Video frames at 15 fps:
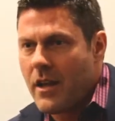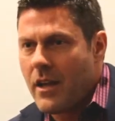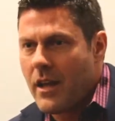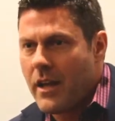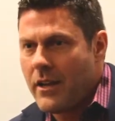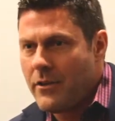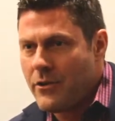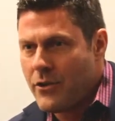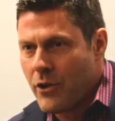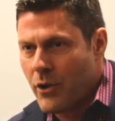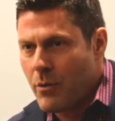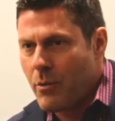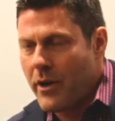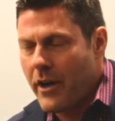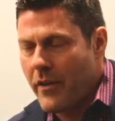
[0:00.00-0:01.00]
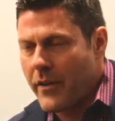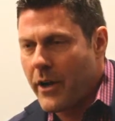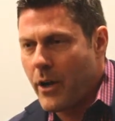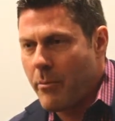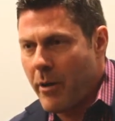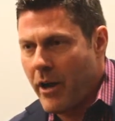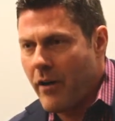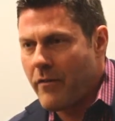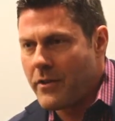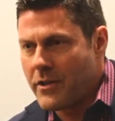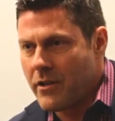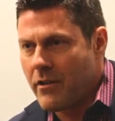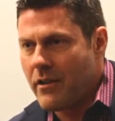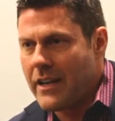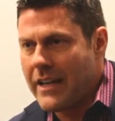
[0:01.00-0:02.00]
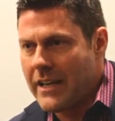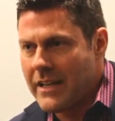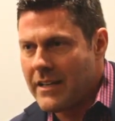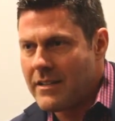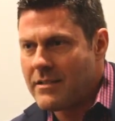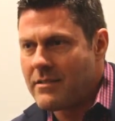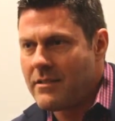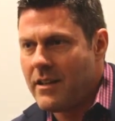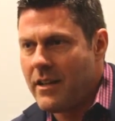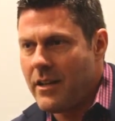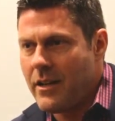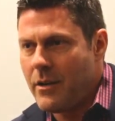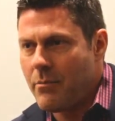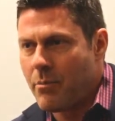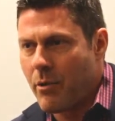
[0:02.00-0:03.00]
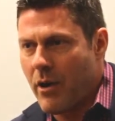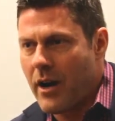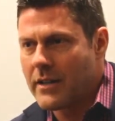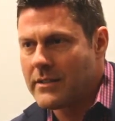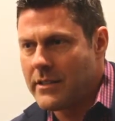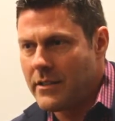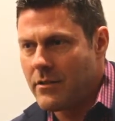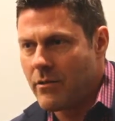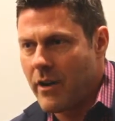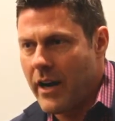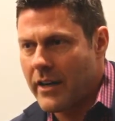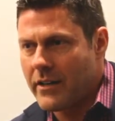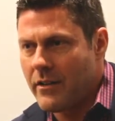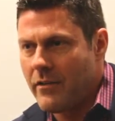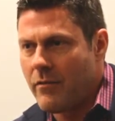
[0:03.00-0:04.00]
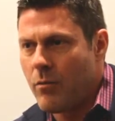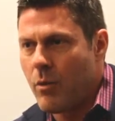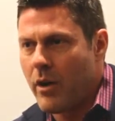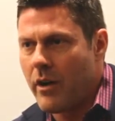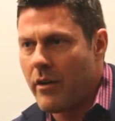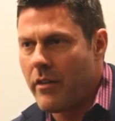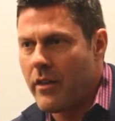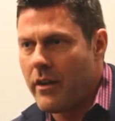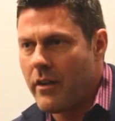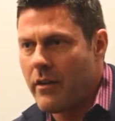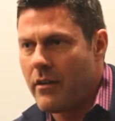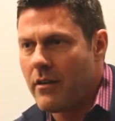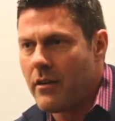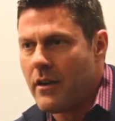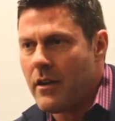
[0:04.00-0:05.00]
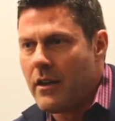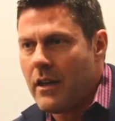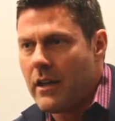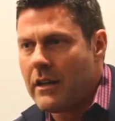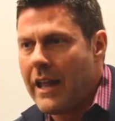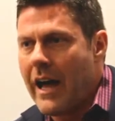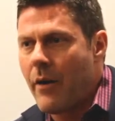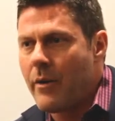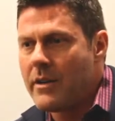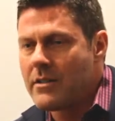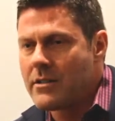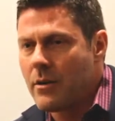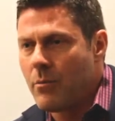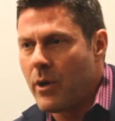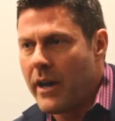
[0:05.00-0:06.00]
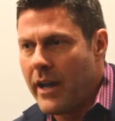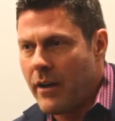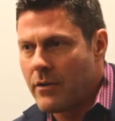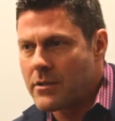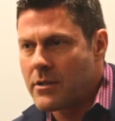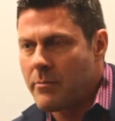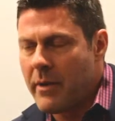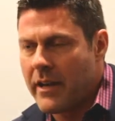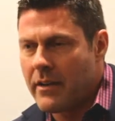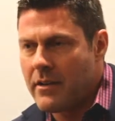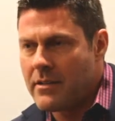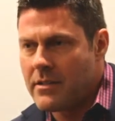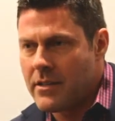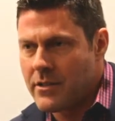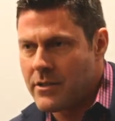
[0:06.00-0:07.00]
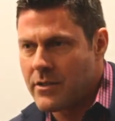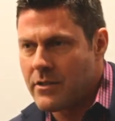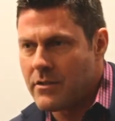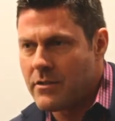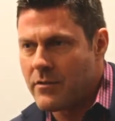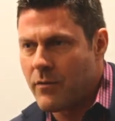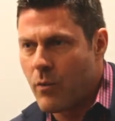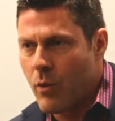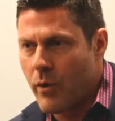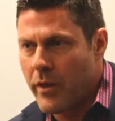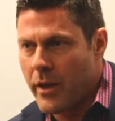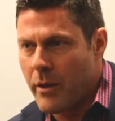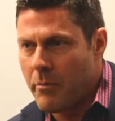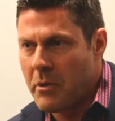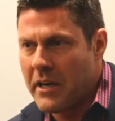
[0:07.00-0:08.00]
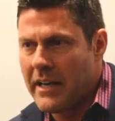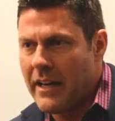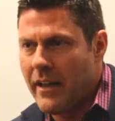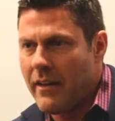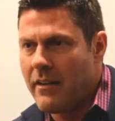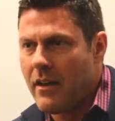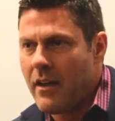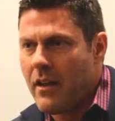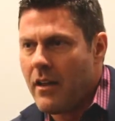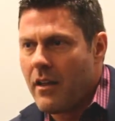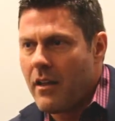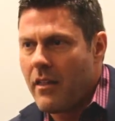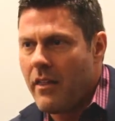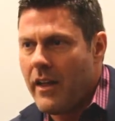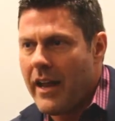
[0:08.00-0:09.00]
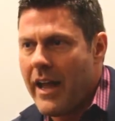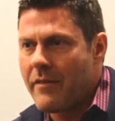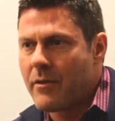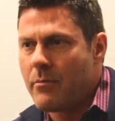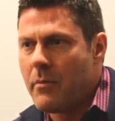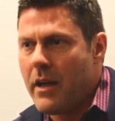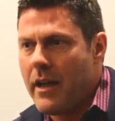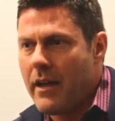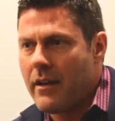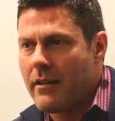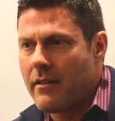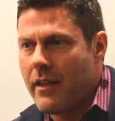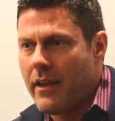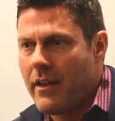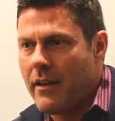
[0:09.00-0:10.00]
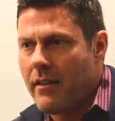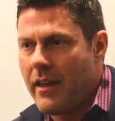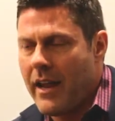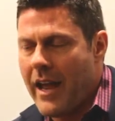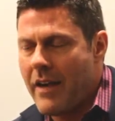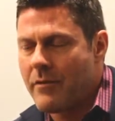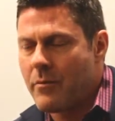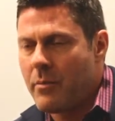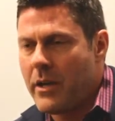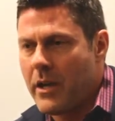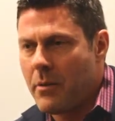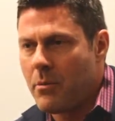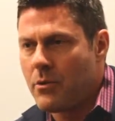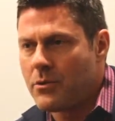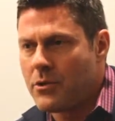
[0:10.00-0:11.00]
A durable healthcare power of attorney is the proxy directive, where they're allowing someone else to make decisions for them, but again, they have to be able